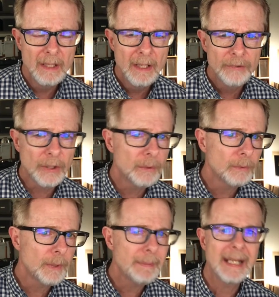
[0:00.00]
So,
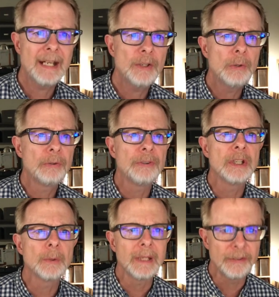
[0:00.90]
we begin a new
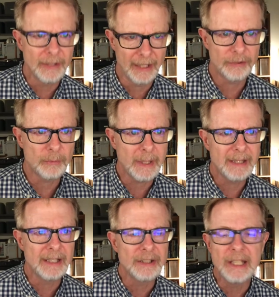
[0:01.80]
series next week
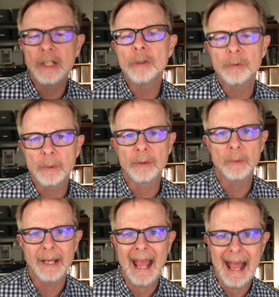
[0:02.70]
that deals with
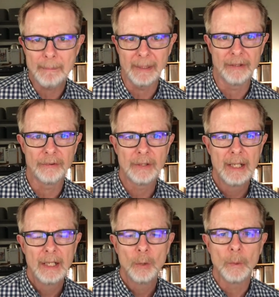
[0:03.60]
what happens
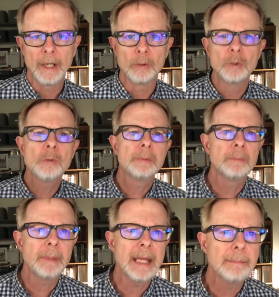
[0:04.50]
when a group
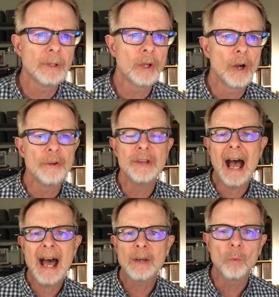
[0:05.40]
of people are
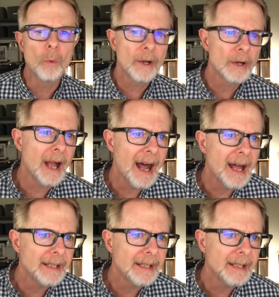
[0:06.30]
not where God